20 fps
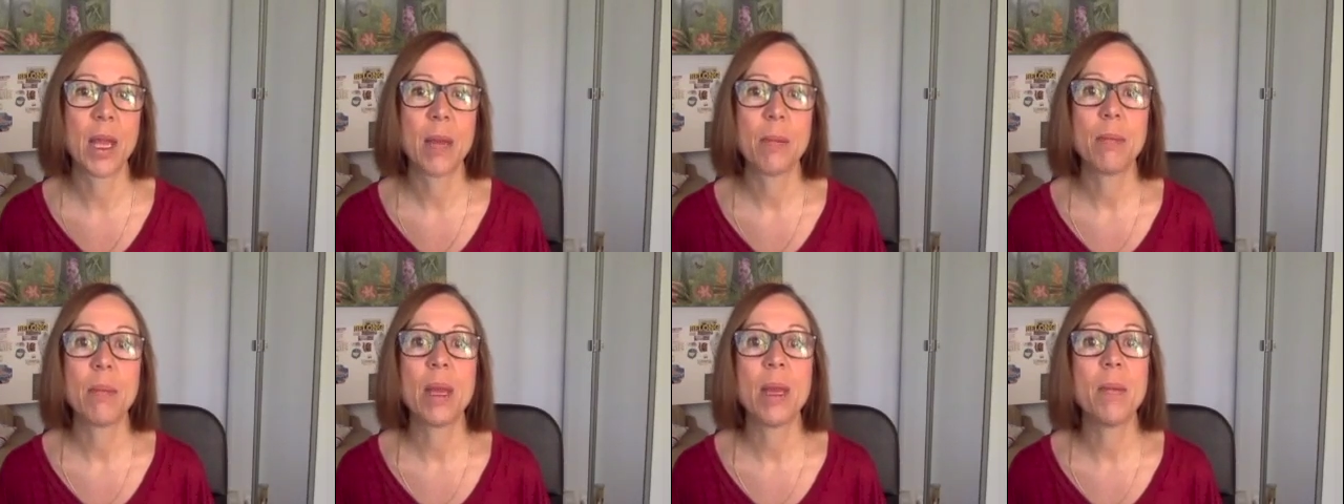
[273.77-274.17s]

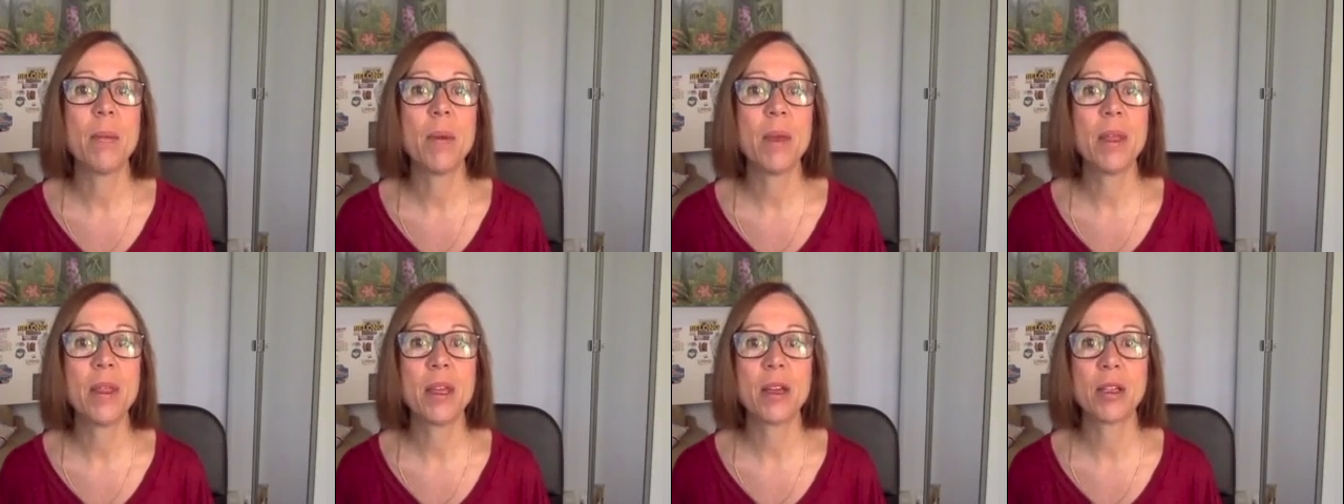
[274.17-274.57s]

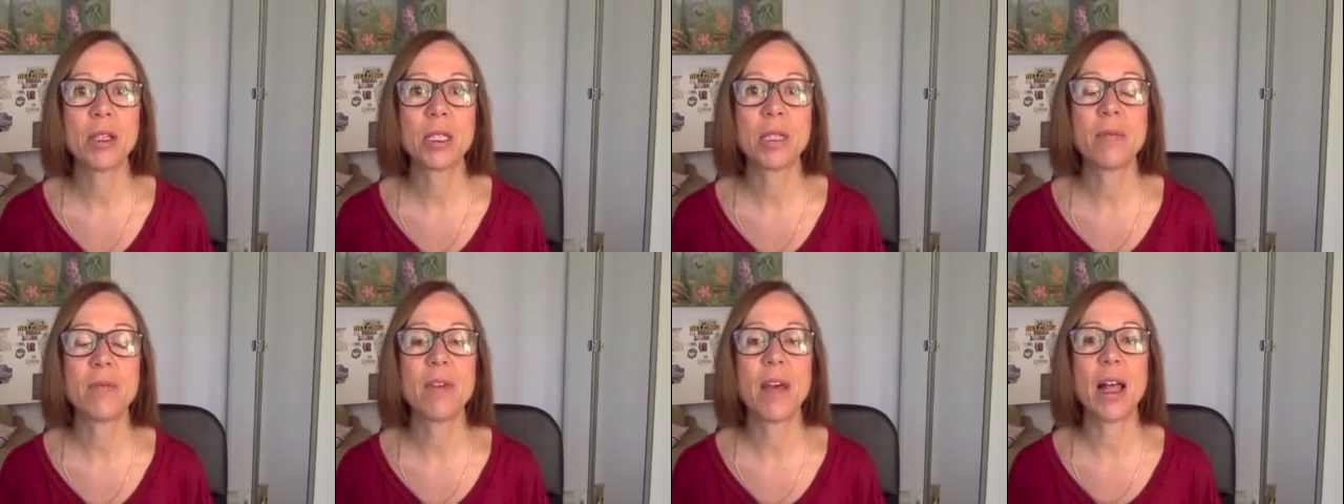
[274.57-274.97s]
Maybe there's
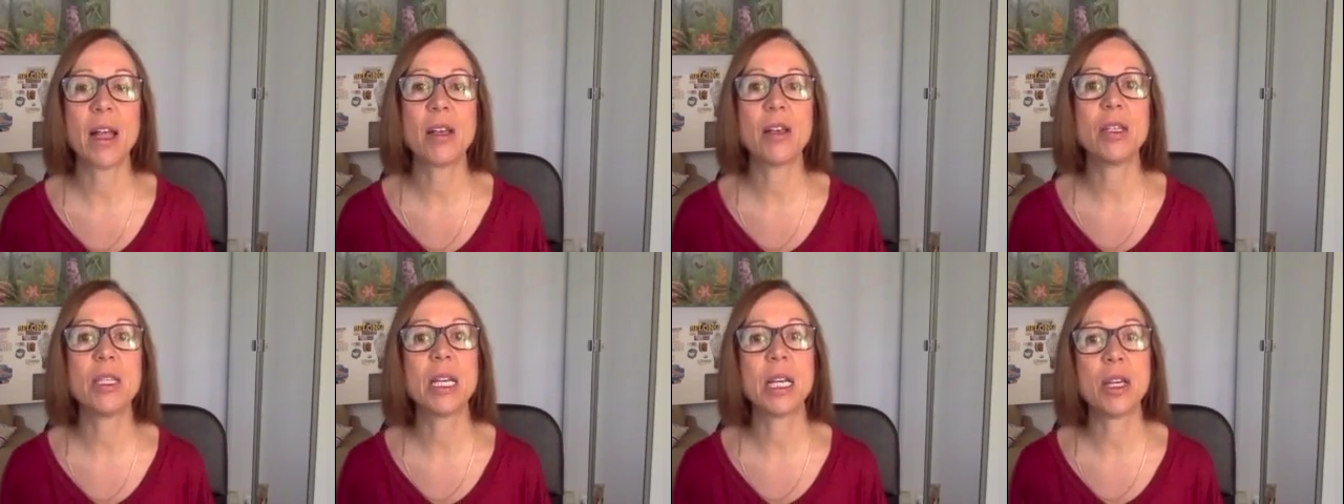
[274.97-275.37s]
some
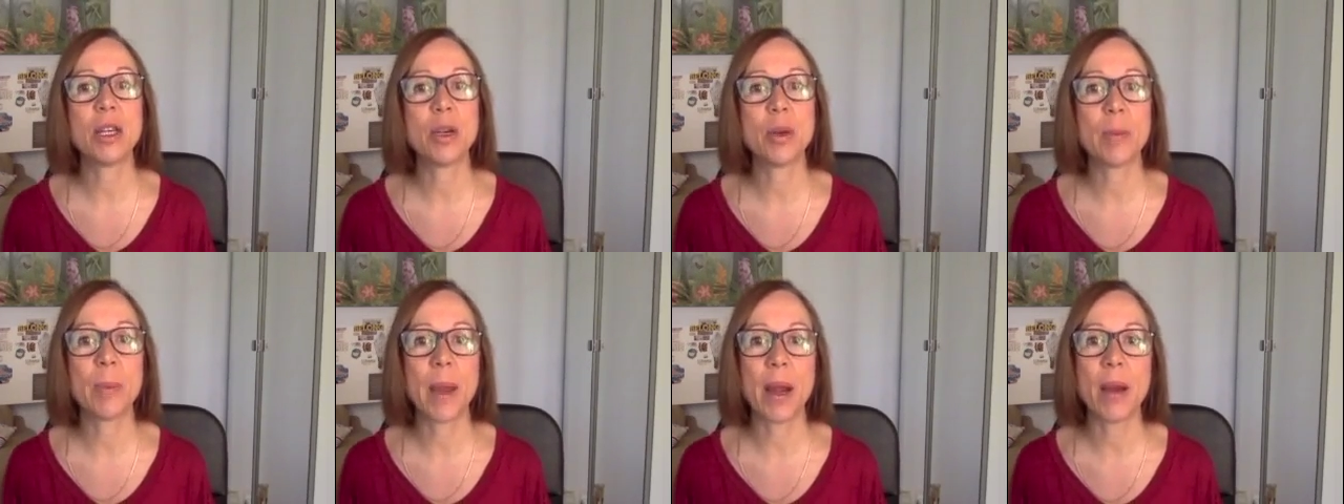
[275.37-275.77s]
values that your
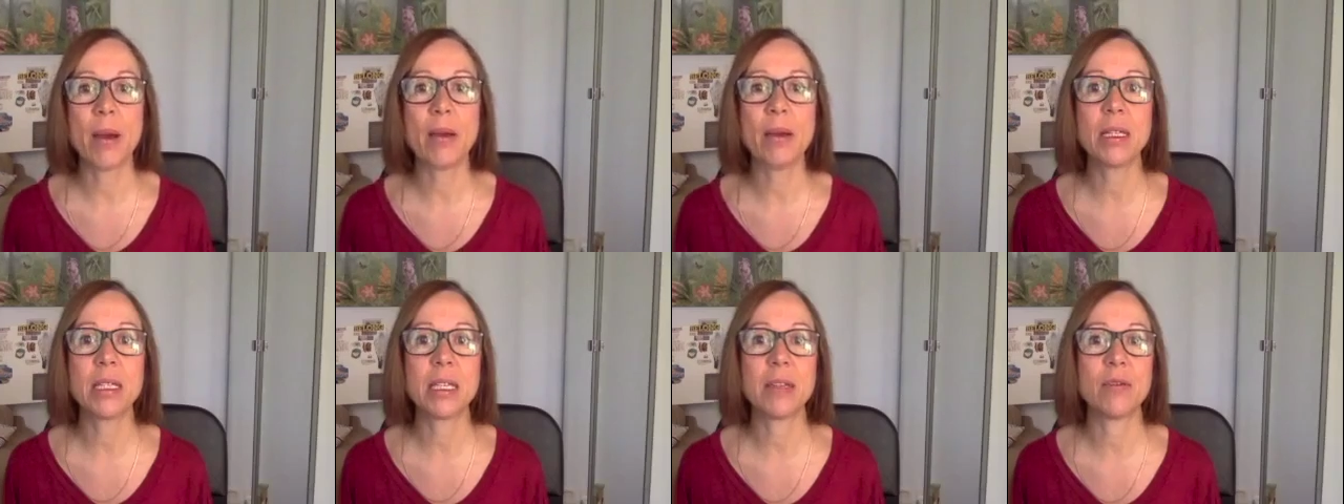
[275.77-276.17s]

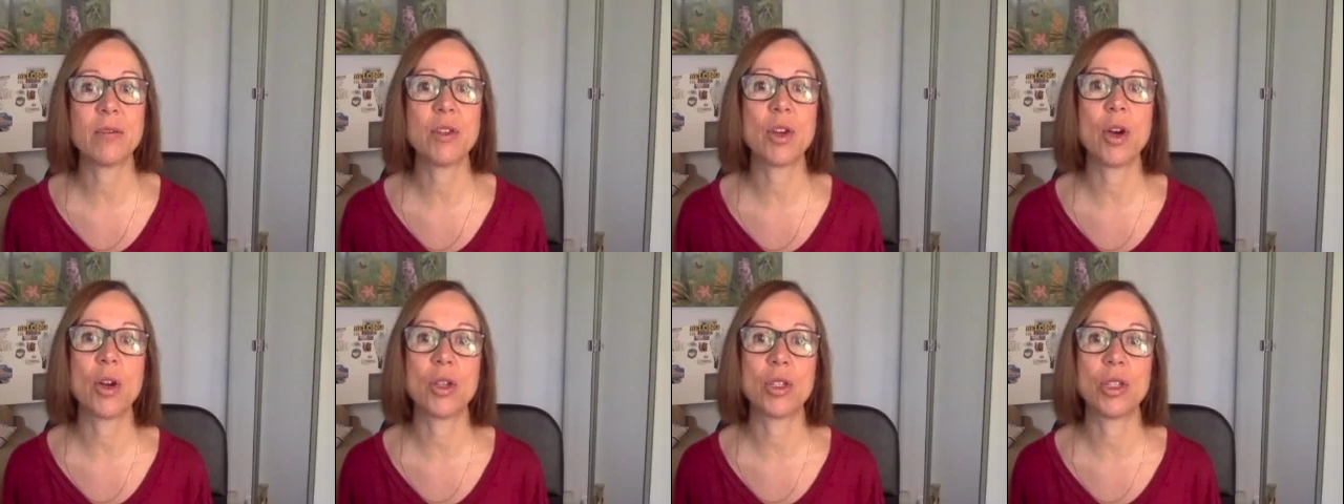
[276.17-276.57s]
parents have
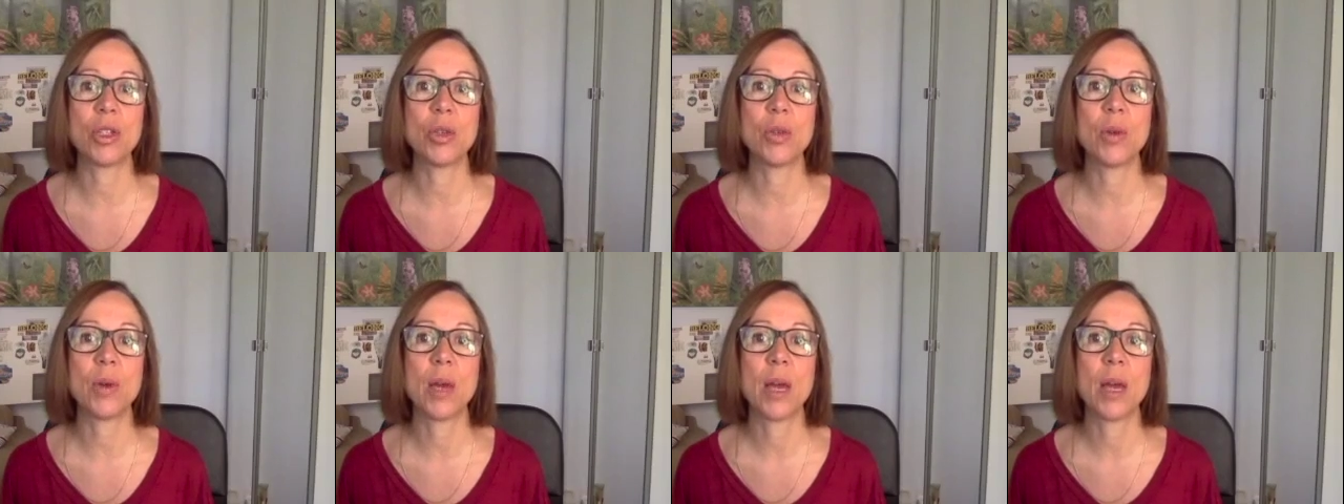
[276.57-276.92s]
taught you